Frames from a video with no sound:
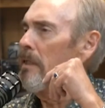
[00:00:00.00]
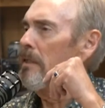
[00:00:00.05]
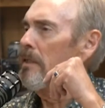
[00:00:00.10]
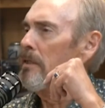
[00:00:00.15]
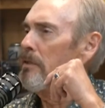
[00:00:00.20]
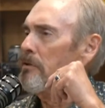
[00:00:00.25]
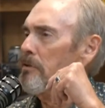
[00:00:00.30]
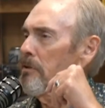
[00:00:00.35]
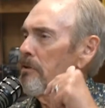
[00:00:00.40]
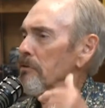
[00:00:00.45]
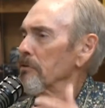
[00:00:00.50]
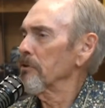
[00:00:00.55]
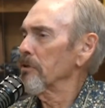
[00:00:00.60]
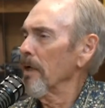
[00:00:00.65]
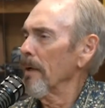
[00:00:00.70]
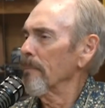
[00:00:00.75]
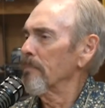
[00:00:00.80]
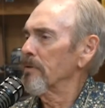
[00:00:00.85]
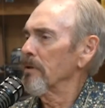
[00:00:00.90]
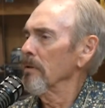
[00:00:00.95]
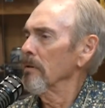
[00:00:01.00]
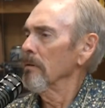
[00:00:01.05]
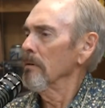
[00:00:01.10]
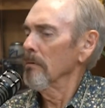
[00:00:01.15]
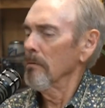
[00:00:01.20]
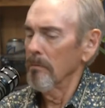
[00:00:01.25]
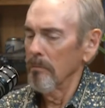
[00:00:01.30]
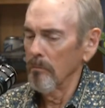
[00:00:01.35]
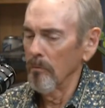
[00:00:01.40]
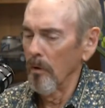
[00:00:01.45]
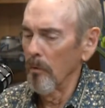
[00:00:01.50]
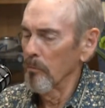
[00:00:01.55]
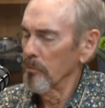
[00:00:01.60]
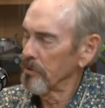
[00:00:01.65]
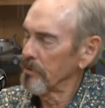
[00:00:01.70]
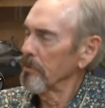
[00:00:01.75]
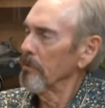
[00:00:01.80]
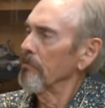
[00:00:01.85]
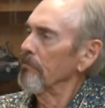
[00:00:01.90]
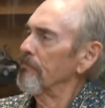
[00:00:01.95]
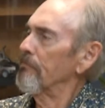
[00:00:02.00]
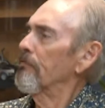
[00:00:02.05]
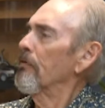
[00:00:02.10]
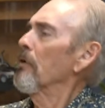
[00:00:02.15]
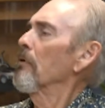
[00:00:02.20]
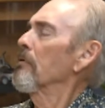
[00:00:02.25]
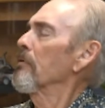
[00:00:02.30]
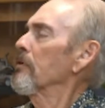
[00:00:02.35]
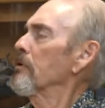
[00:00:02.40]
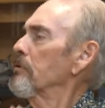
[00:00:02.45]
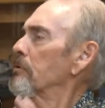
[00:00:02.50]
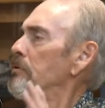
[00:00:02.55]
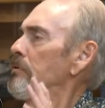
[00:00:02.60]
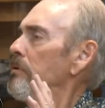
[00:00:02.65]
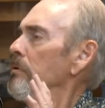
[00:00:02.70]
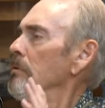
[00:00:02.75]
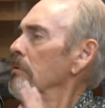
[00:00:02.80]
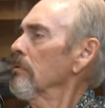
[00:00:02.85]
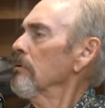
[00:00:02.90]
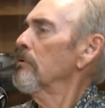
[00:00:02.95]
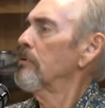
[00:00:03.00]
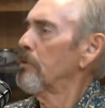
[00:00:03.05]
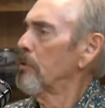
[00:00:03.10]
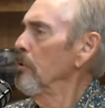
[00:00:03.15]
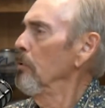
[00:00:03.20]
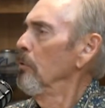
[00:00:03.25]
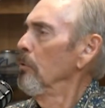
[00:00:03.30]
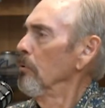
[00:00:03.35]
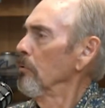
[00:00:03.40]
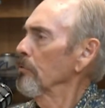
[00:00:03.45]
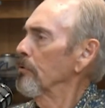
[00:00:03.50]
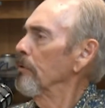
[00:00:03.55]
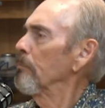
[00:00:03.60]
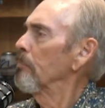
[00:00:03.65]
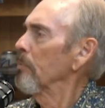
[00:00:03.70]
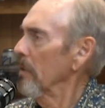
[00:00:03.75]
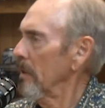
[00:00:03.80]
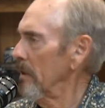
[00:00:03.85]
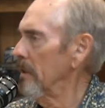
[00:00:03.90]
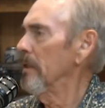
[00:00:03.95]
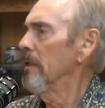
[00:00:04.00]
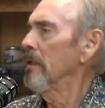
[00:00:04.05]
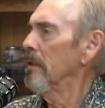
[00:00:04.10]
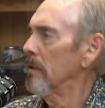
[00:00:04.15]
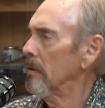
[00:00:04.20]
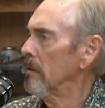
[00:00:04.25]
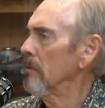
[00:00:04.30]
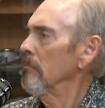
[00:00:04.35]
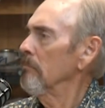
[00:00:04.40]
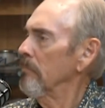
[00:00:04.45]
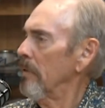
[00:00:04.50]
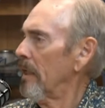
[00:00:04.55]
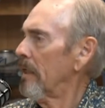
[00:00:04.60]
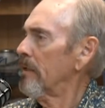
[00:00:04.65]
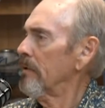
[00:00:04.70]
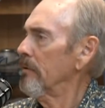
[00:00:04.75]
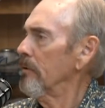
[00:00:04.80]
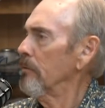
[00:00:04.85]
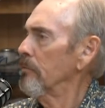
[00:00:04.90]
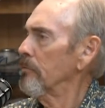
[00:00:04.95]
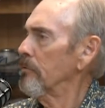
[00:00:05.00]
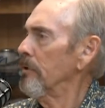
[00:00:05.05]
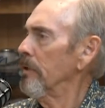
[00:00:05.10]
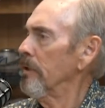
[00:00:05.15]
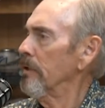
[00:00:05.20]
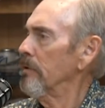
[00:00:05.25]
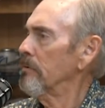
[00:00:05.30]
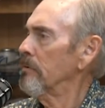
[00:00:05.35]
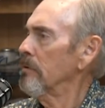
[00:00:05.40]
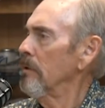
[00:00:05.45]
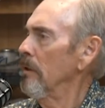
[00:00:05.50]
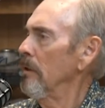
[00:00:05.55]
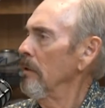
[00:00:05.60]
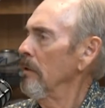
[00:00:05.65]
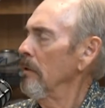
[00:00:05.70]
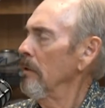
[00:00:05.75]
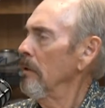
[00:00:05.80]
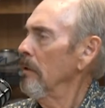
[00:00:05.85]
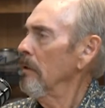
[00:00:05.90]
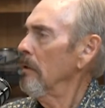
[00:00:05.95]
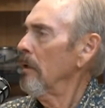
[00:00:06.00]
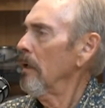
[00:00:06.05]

its inception, what was the furthest school to play here back in those days? I